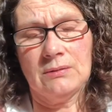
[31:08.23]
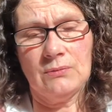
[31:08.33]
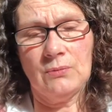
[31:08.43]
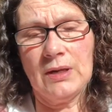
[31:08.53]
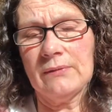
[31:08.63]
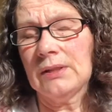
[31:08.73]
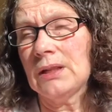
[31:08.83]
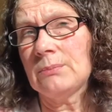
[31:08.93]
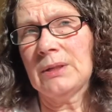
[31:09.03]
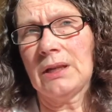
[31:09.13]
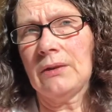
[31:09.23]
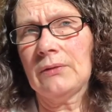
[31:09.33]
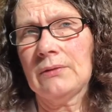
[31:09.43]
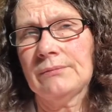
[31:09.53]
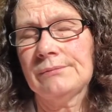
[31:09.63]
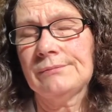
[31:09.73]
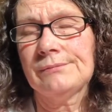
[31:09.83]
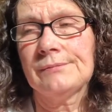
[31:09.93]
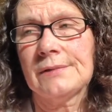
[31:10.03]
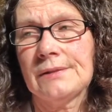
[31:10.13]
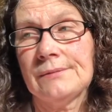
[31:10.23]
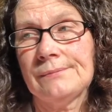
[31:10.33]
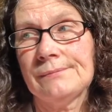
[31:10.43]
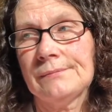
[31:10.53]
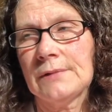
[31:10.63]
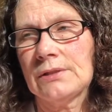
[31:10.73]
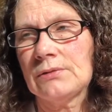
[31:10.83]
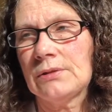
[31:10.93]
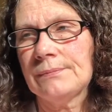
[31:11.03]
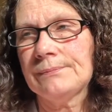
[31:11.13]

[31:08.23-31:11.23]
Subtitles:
We have a lot of bunnies, so not sure.